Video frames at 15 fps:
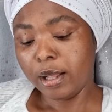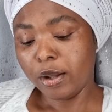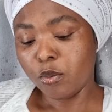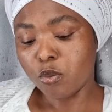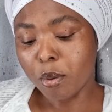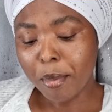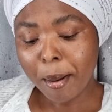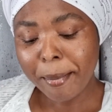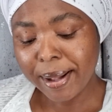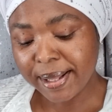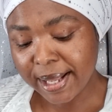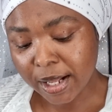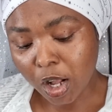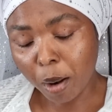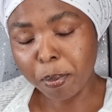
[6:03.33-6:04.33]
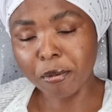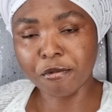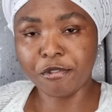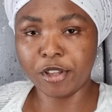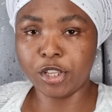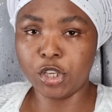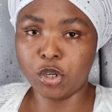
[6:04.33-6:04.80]
remember I did a couple
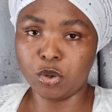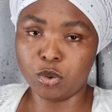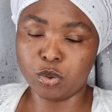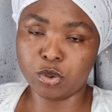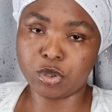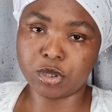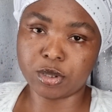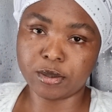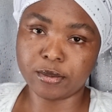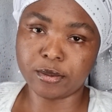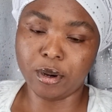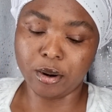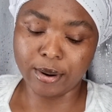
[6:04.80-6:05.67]
of videos, all